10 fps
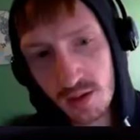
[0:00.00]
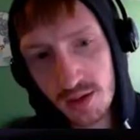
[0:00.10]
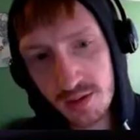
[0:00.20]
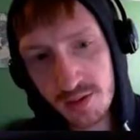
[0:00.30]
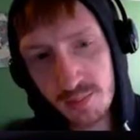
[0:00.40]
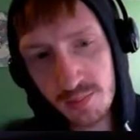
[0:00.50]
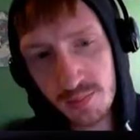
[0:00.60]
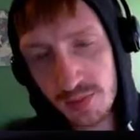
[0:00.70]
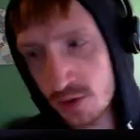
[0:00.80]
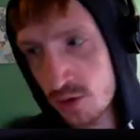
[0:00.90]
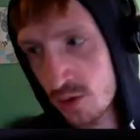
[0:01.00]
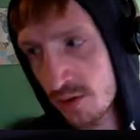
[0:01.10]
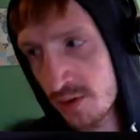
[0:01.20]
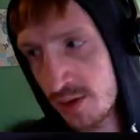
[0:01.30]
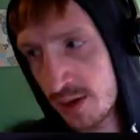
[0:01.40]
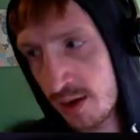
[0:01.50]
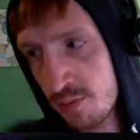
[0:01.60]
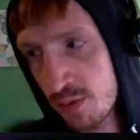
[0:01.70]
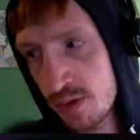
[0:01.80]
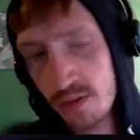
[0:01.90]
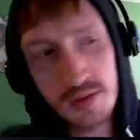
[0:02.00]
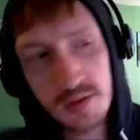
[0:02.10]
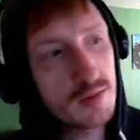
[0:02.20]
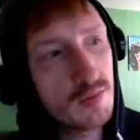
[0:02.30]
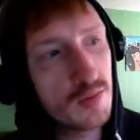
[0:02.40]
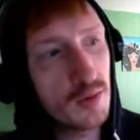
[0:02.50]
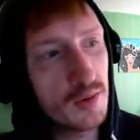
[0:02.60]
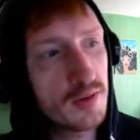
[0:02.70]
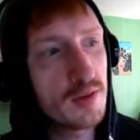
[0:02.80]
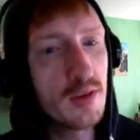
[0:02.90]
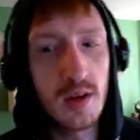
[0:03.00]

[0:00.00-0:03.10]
is it ensures that everyone goes first.